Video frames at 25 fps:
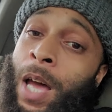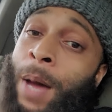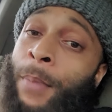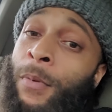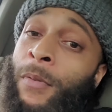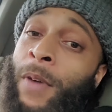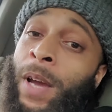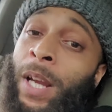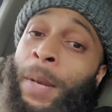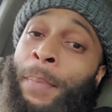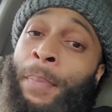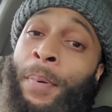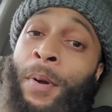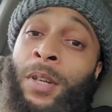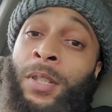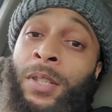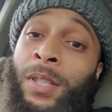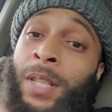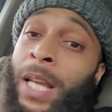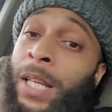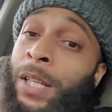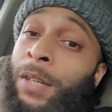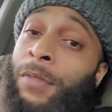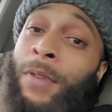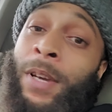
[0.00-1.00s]
I'm a regular
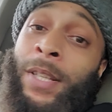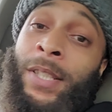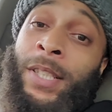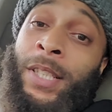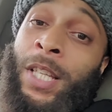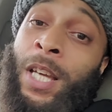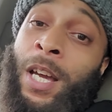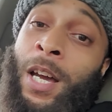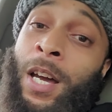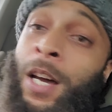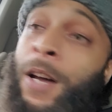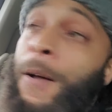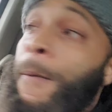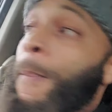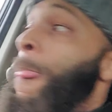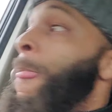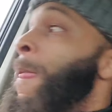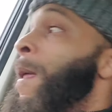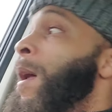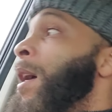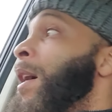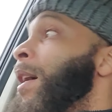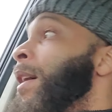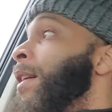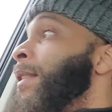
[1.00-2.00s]
person like the rest of y'all.
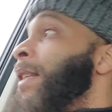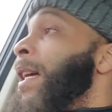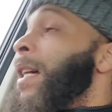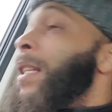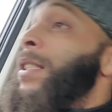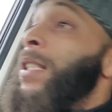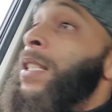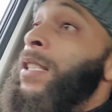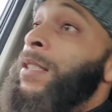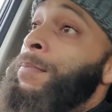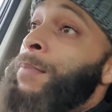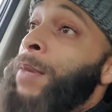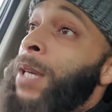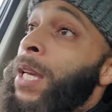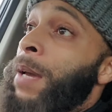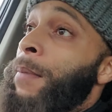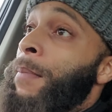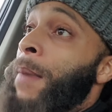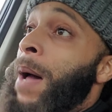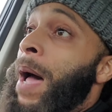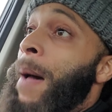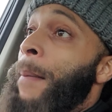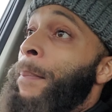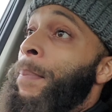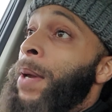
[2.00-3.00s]
That's just me and
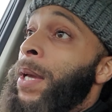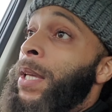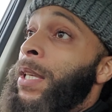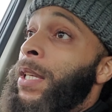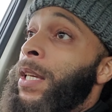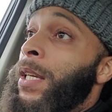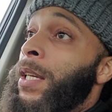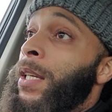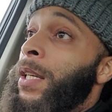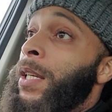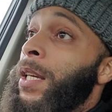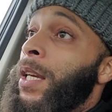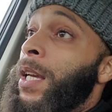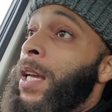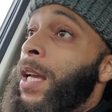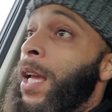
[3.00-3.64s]
my opinion.